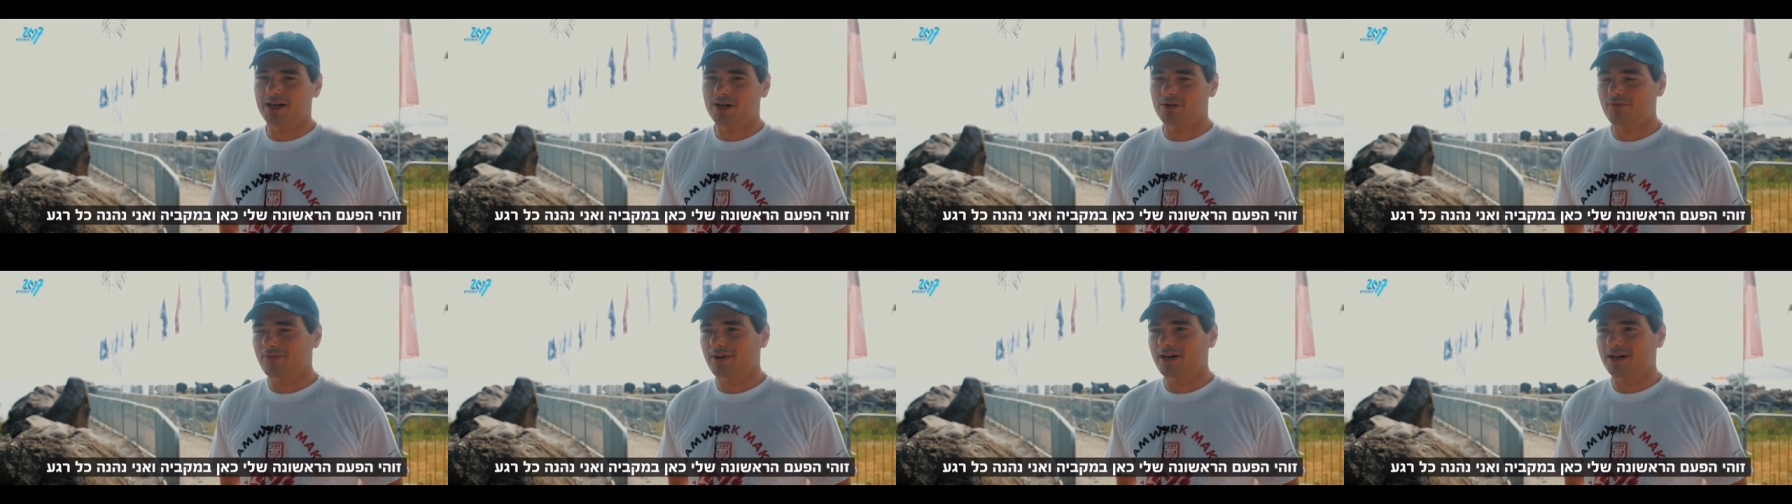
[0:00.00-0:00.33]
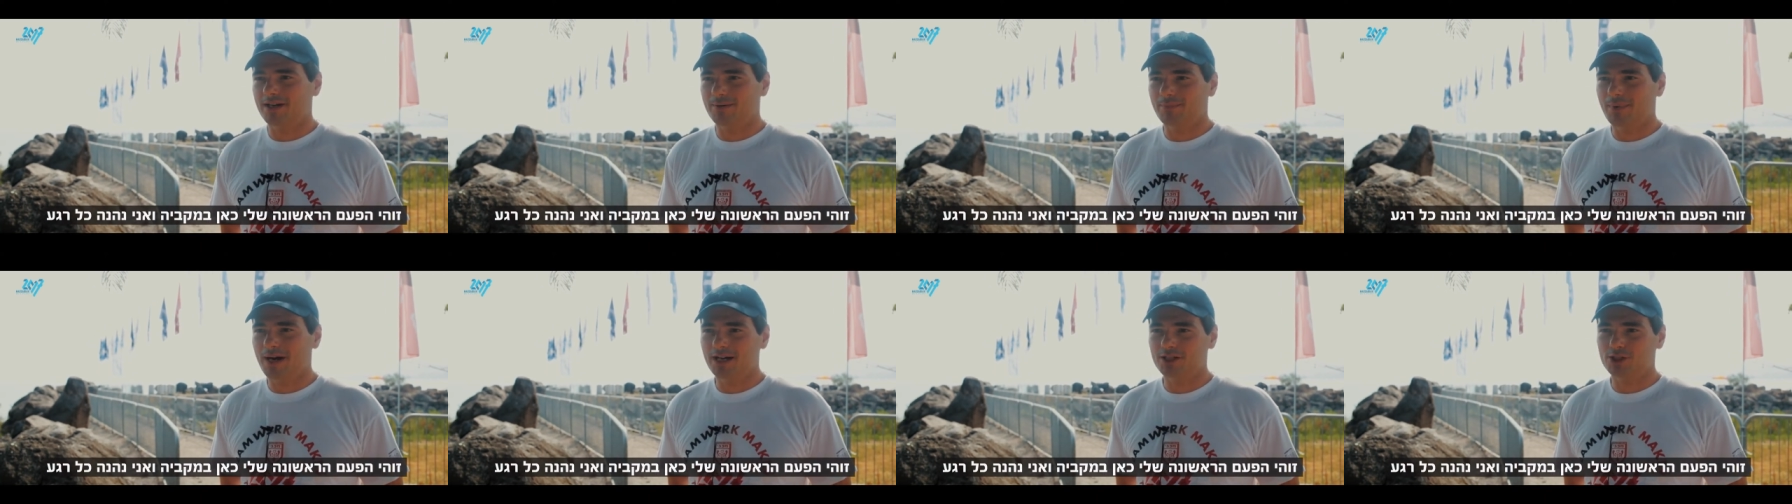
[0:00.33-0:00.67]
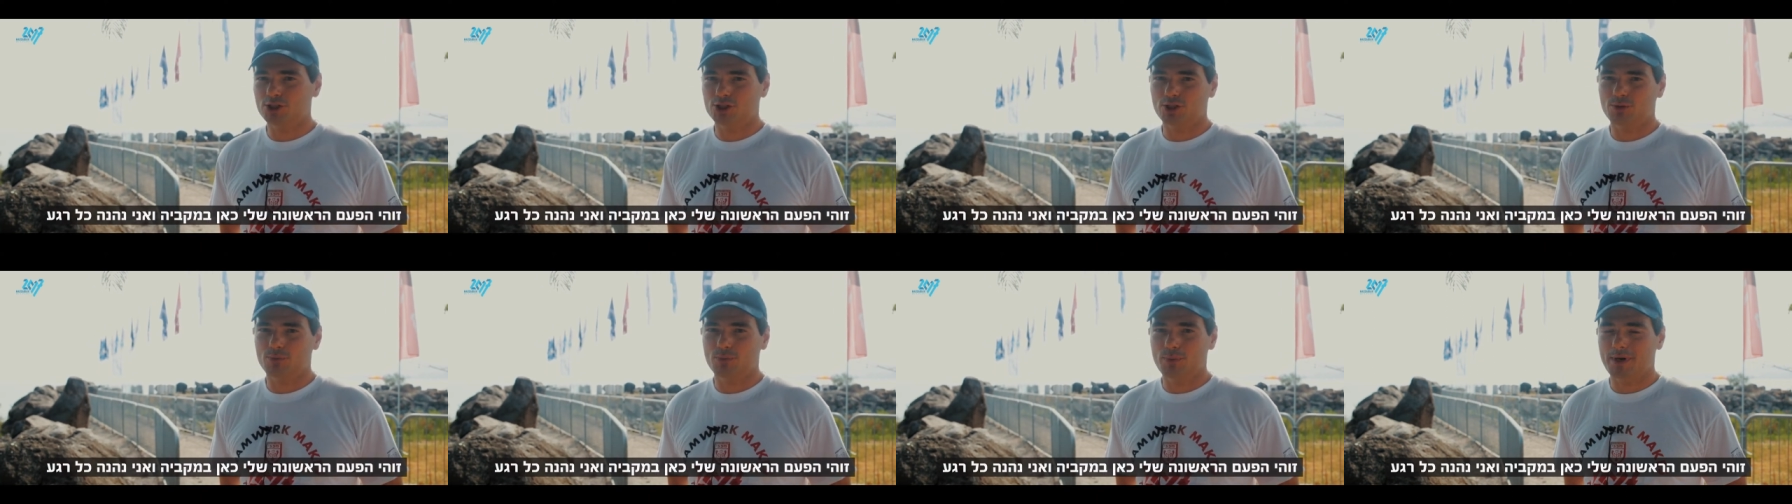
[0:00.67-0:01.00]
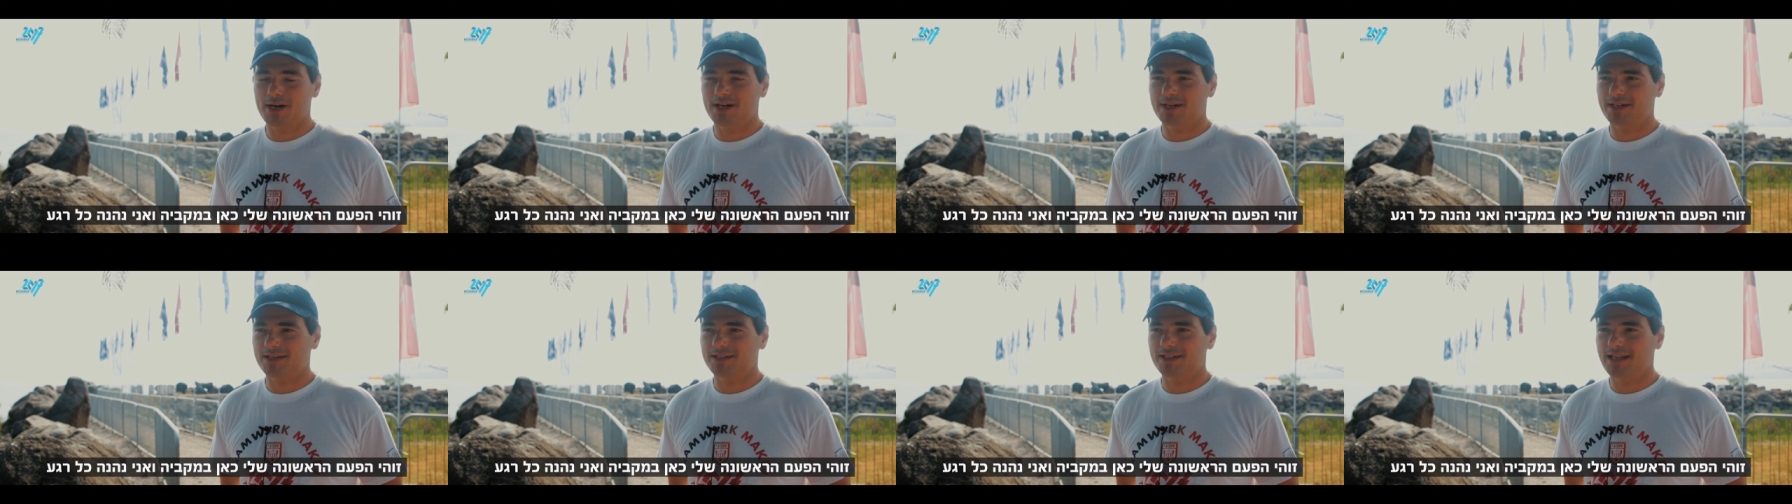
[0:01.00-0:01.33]
very much. A
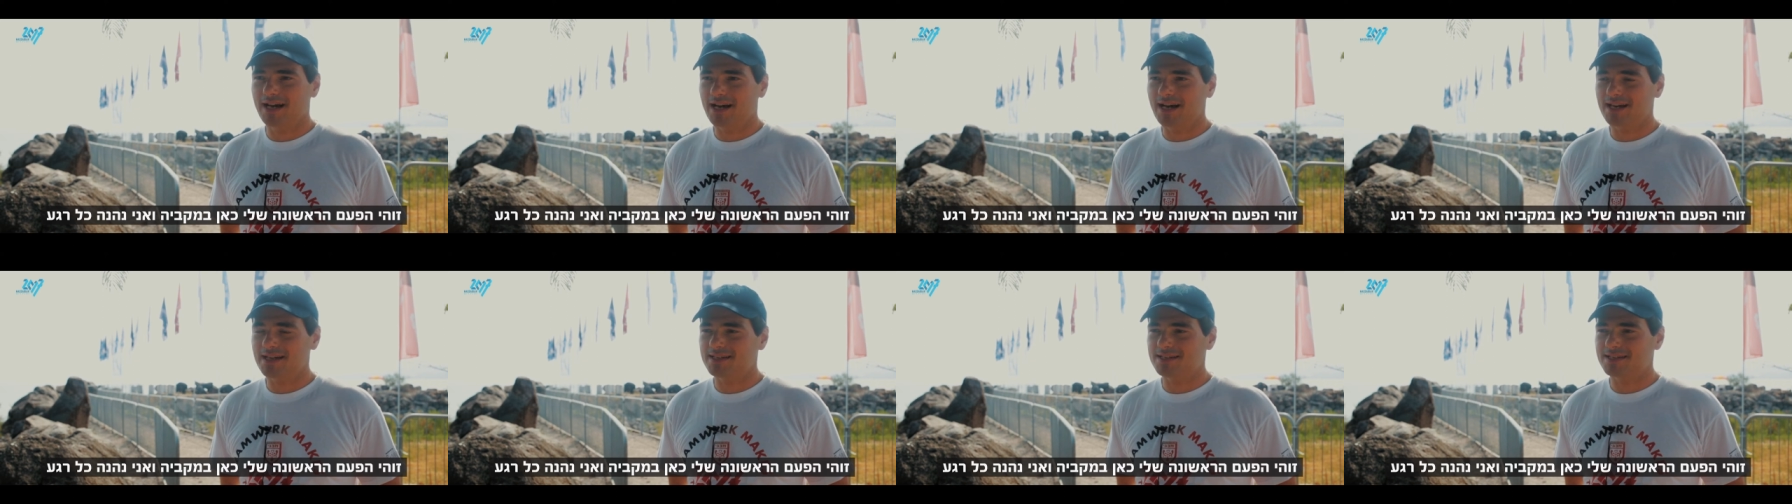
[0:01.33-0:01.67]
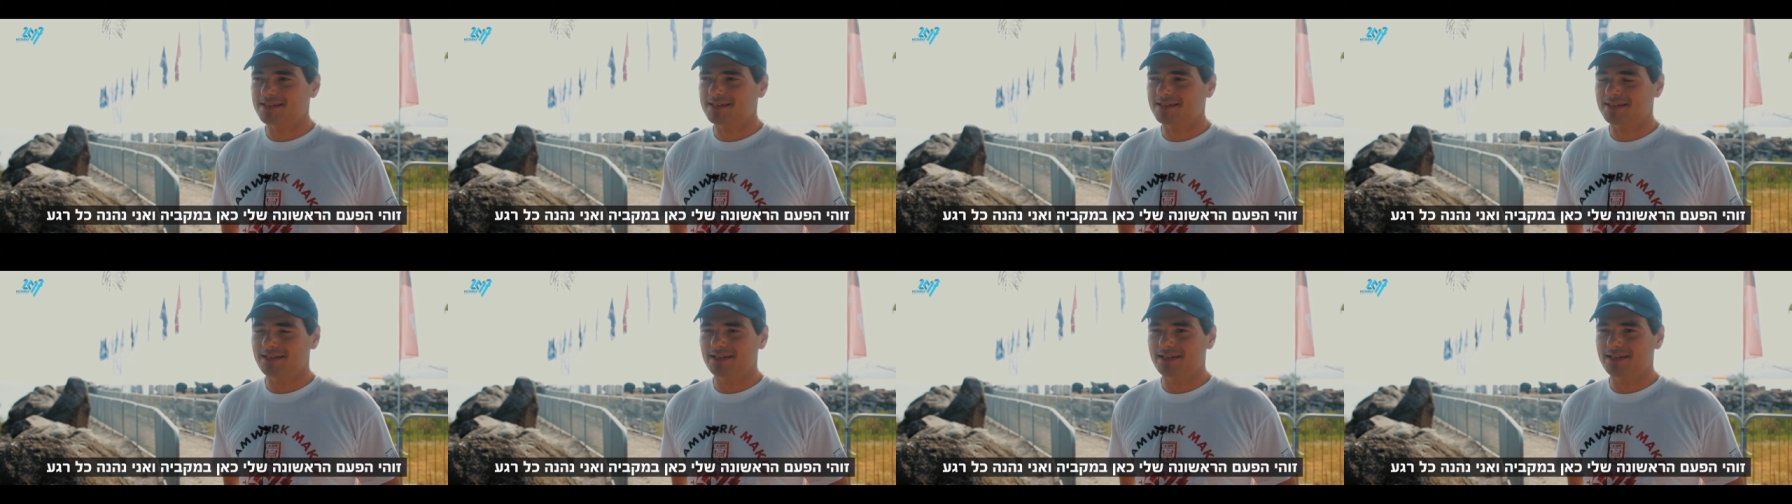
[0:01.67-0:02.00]
very nice